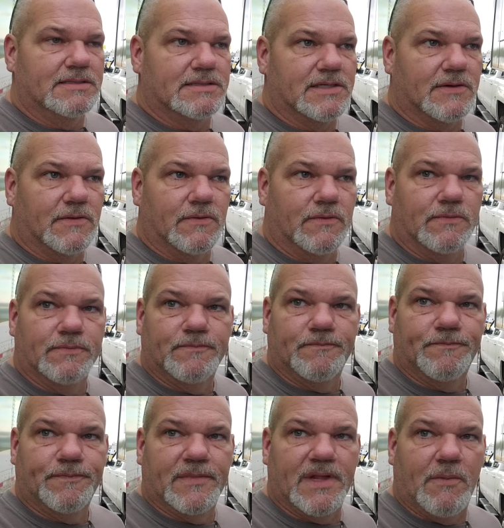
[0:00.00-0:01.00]
So
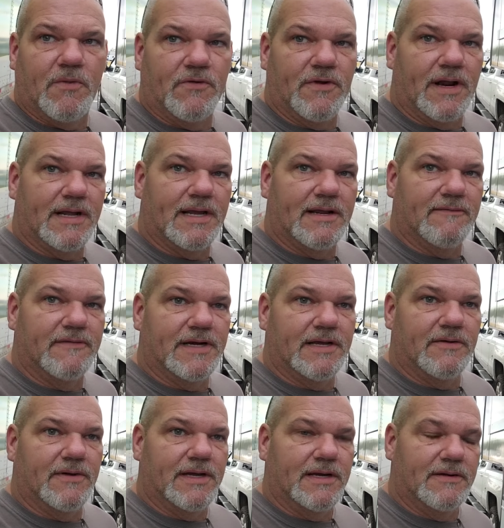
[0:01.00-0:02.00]
I'm gonna try to get a
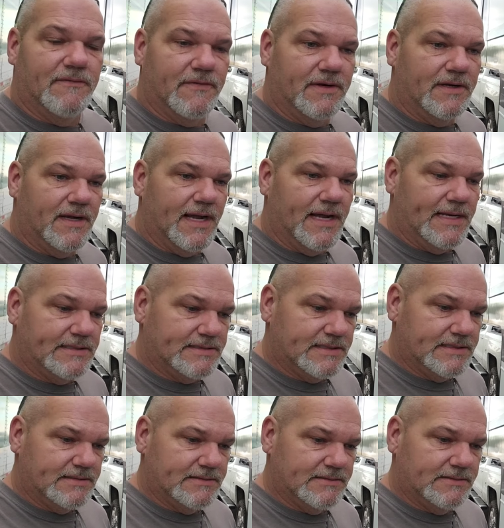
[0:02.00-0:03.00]
video edited for you
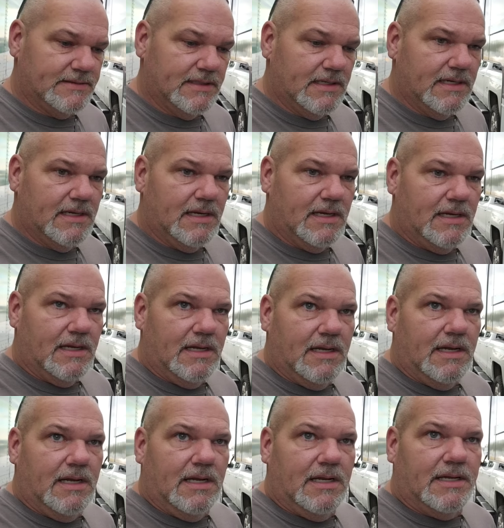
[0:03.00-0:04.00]
guys and
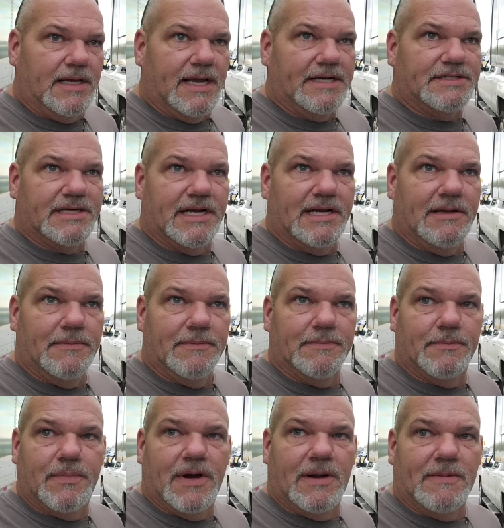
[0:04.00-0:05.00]
catching out.
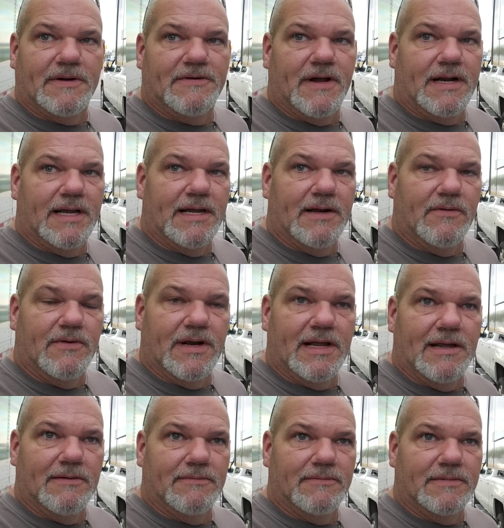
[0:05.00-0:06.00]
Probably try to head on
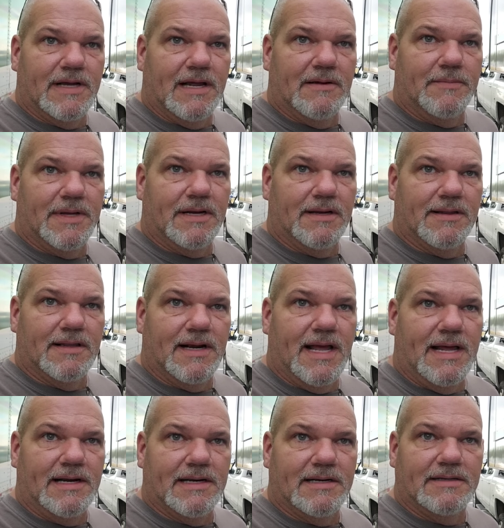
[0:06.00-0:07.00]
down kind of middle of the
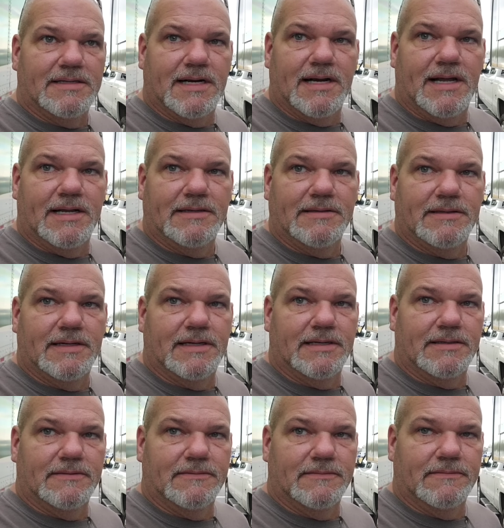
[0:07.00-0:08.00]
night tonight
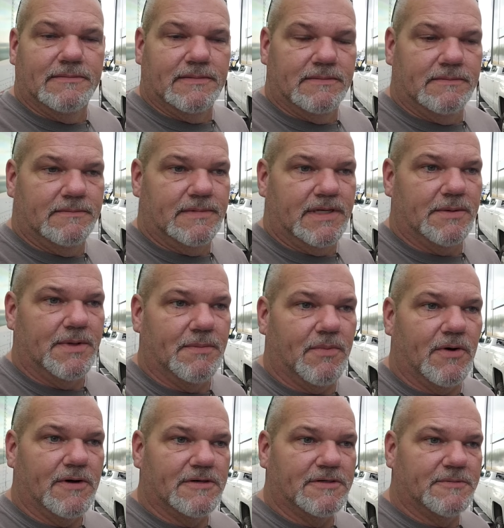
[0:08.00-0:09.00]
and give me a
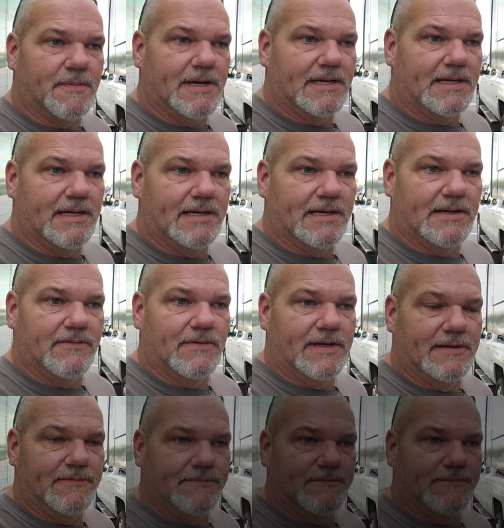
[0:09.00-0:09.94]
parking spot down that way.